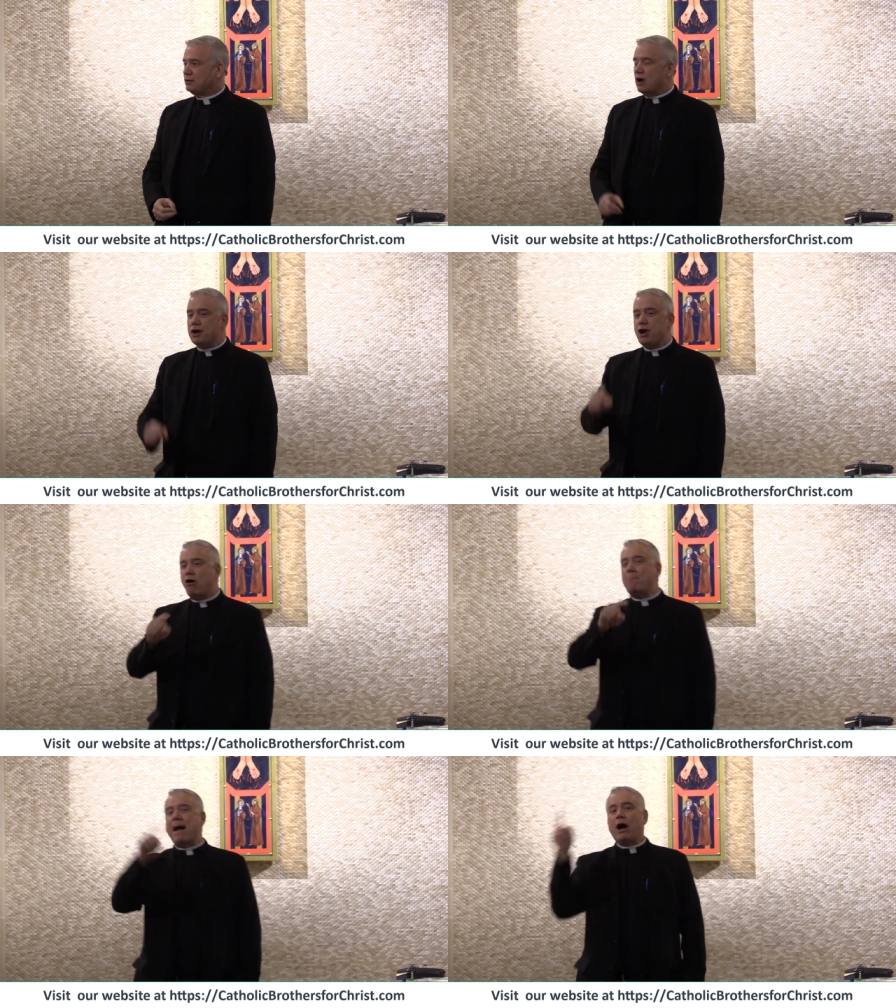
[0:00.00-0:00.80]
Not
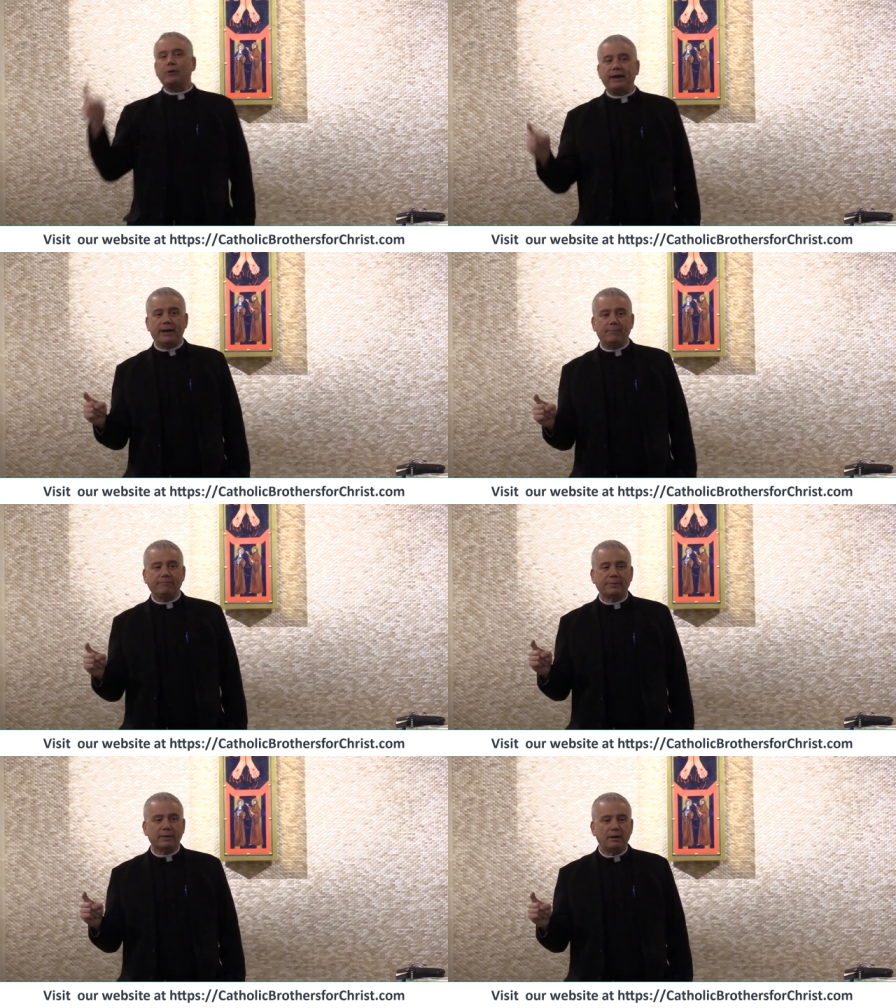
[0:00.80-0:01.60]
know about
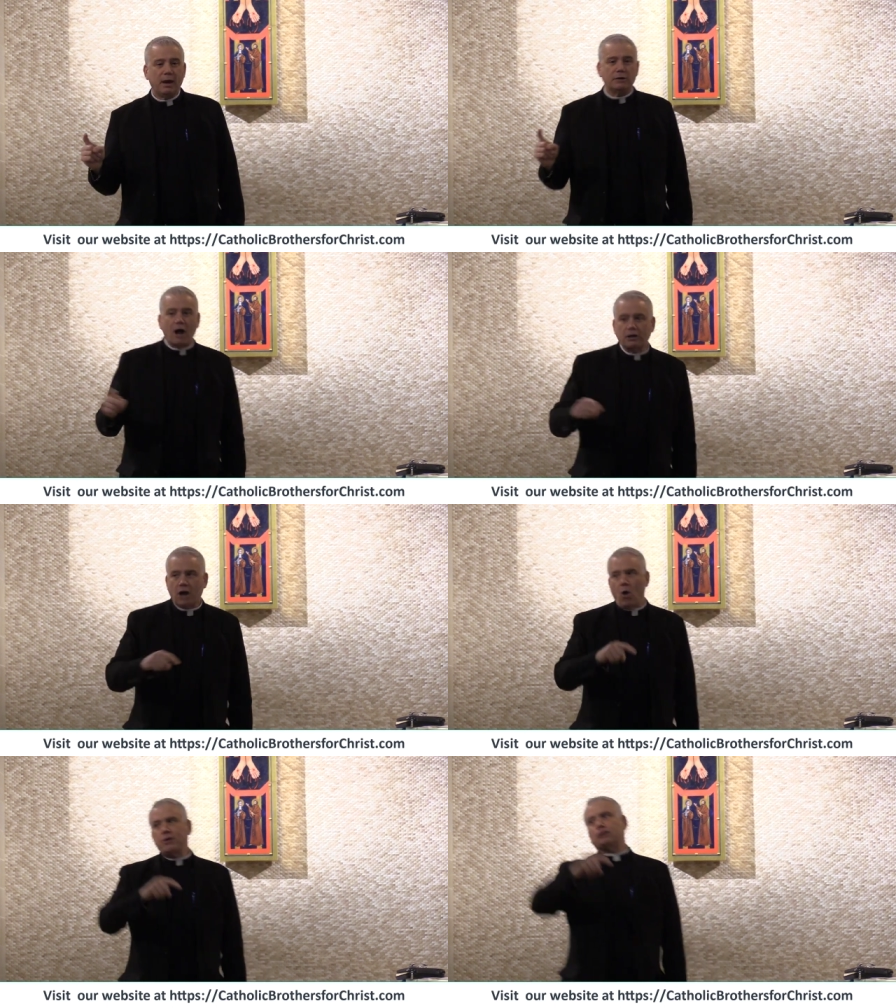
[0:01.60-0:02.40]
him, not
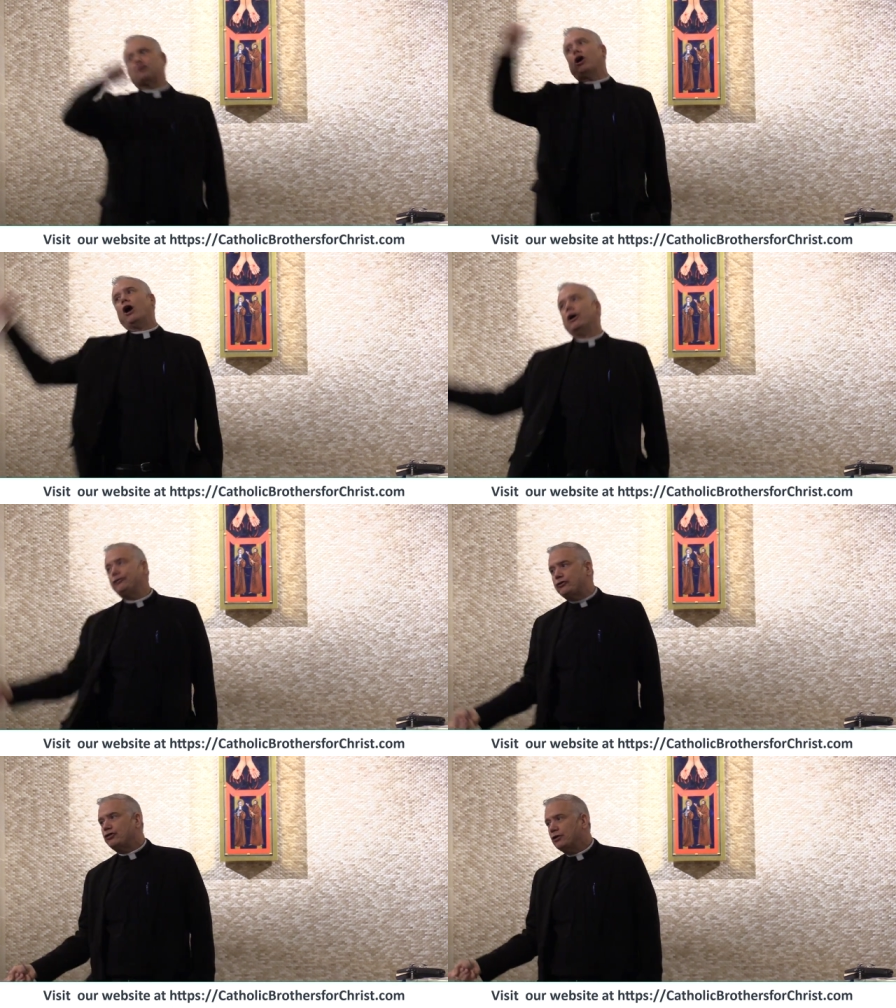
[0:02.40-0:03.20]
going to
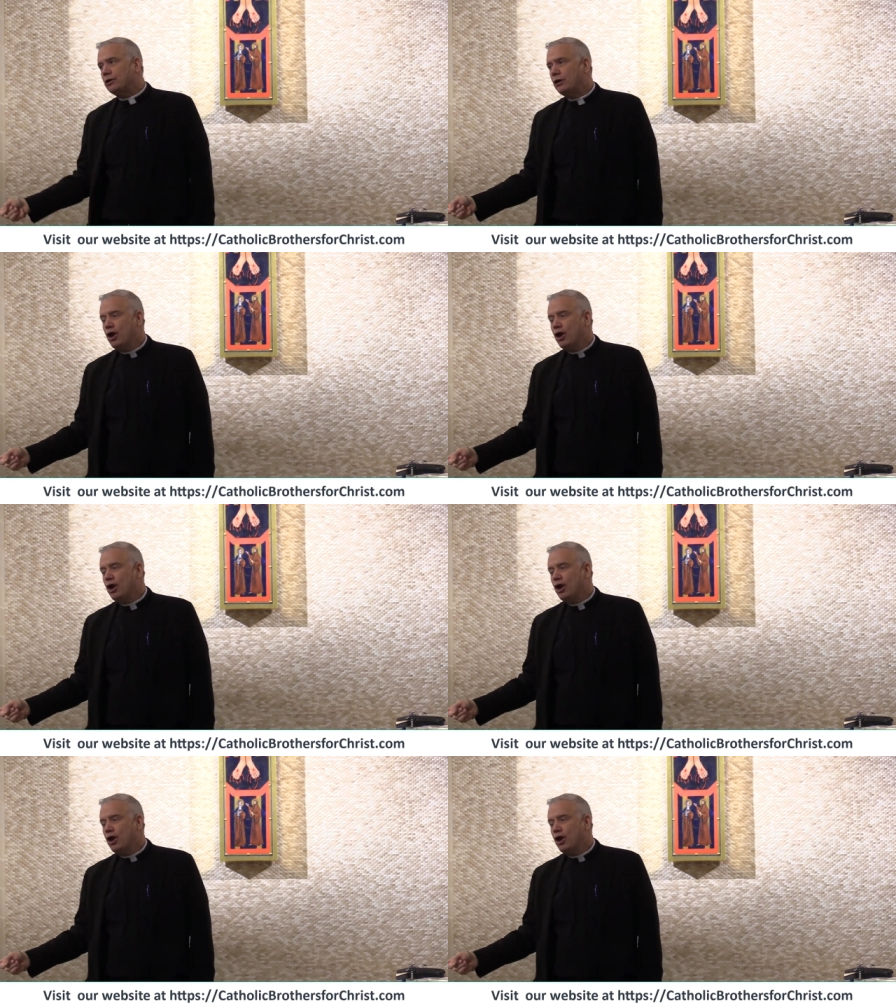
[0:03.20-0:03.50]
church.